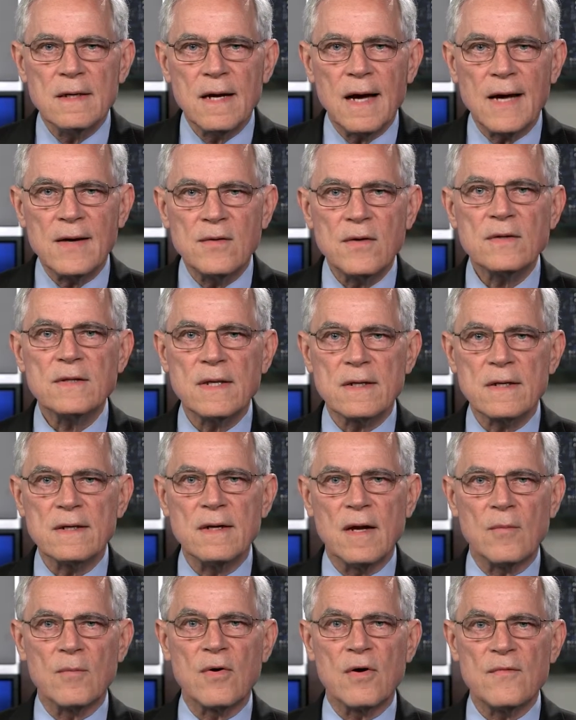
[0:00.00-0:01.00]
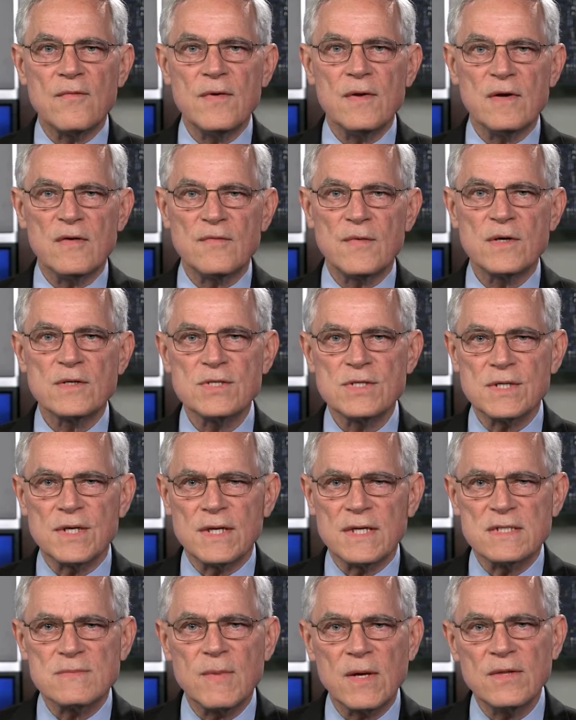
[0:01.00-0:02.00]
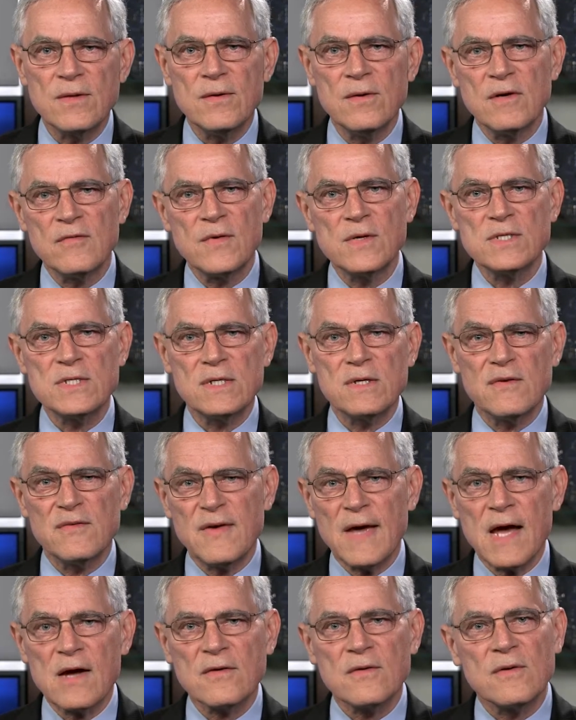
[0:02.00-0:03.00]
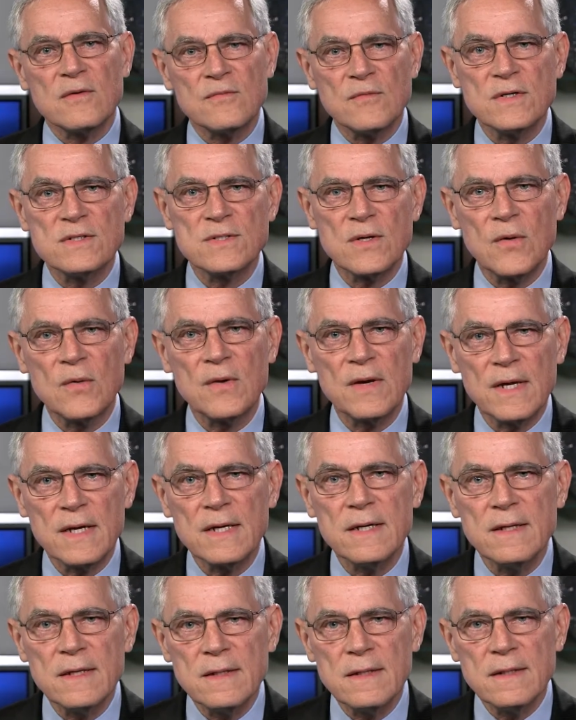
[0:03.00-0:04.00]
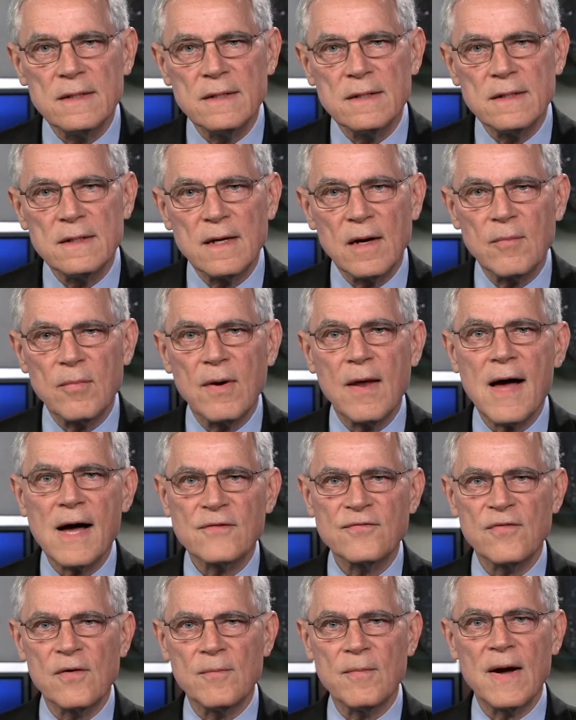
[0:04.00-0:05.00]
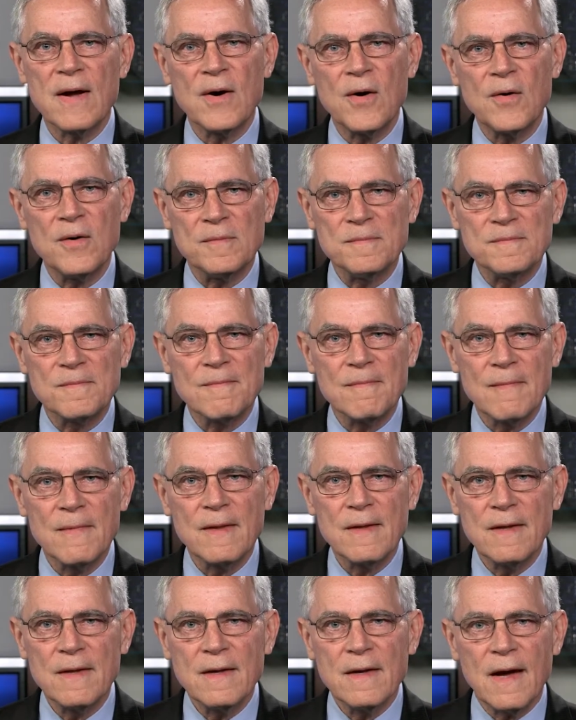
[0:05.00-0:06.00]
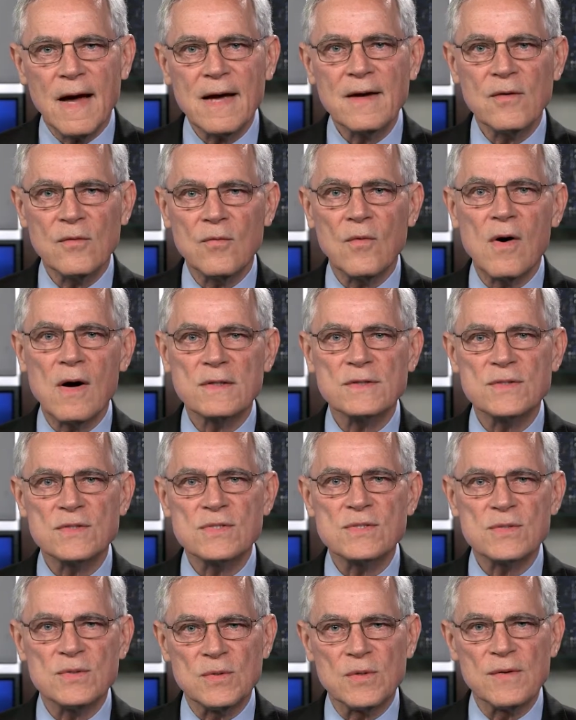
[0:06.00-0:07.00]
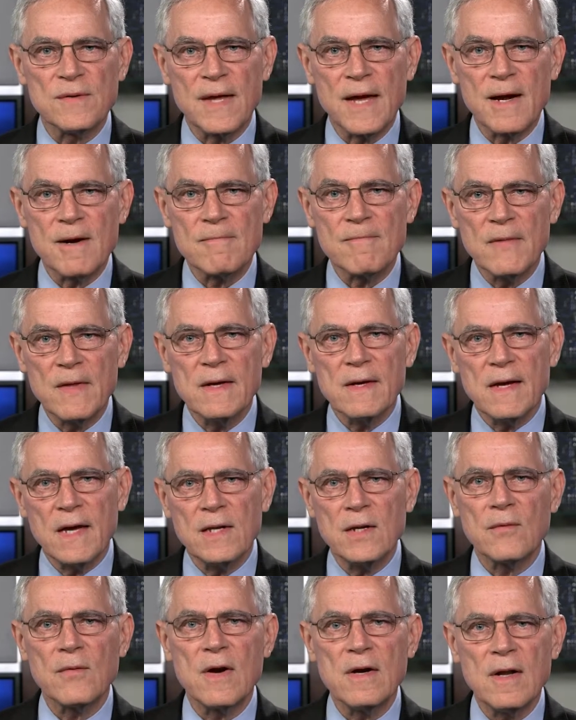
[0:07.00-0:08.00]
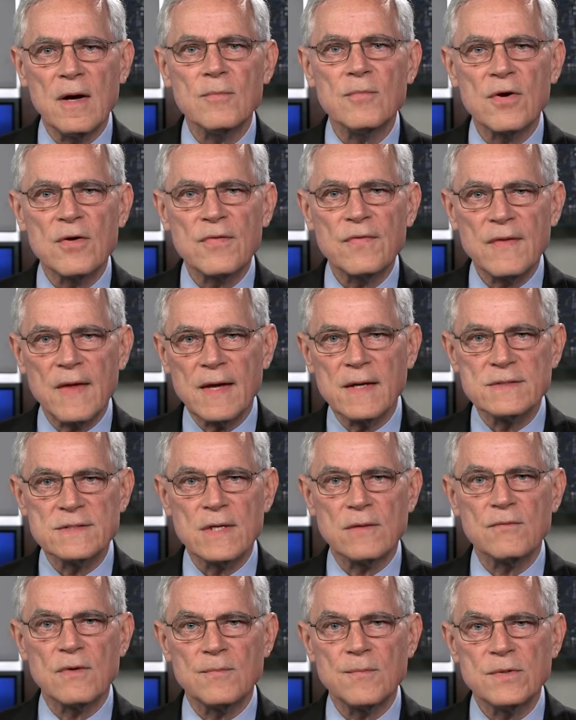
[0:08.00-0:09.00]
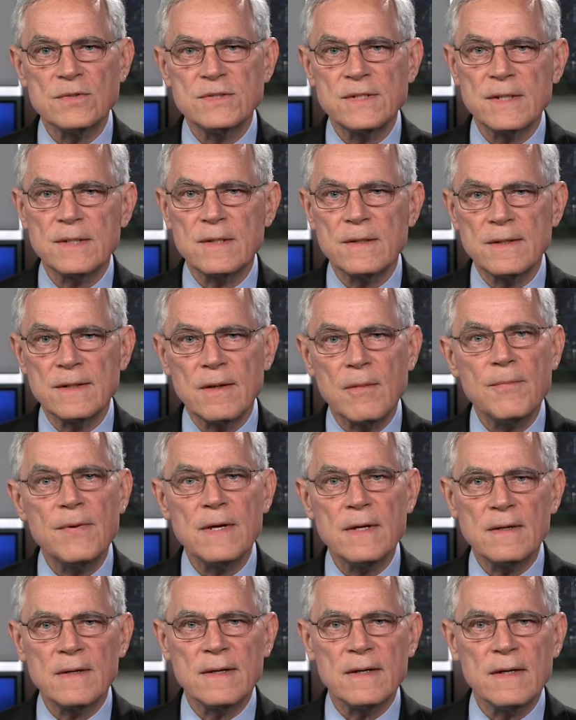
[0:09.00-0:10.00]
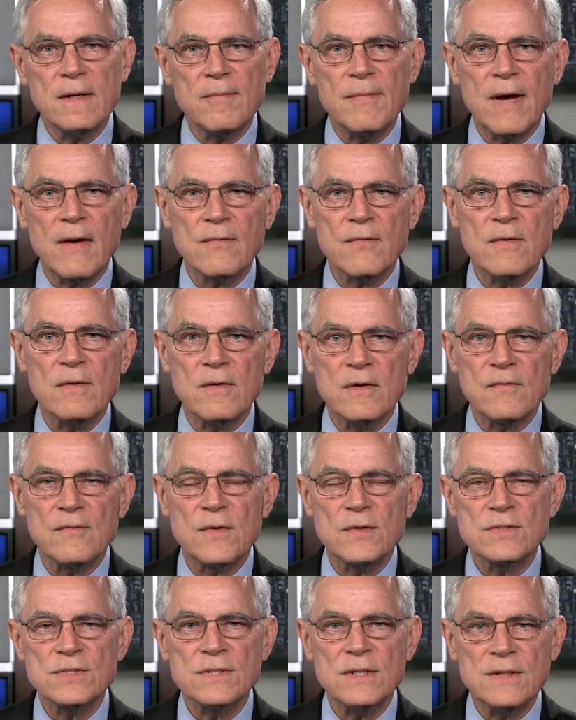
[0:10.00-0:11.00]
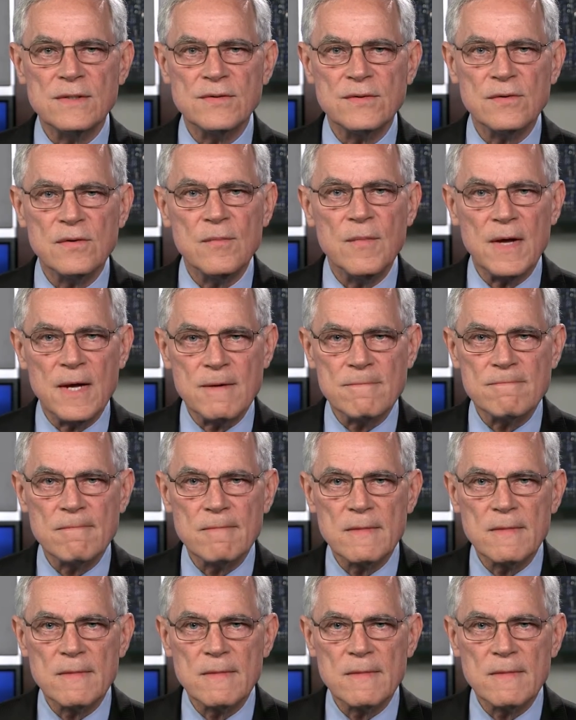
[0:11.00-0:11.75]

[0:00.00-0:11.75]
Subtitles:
I looked at a number of universities, but the University of Akron was only a block from my home. I could walk to school there, and there were a number of things that were particularly appealing about the university to me.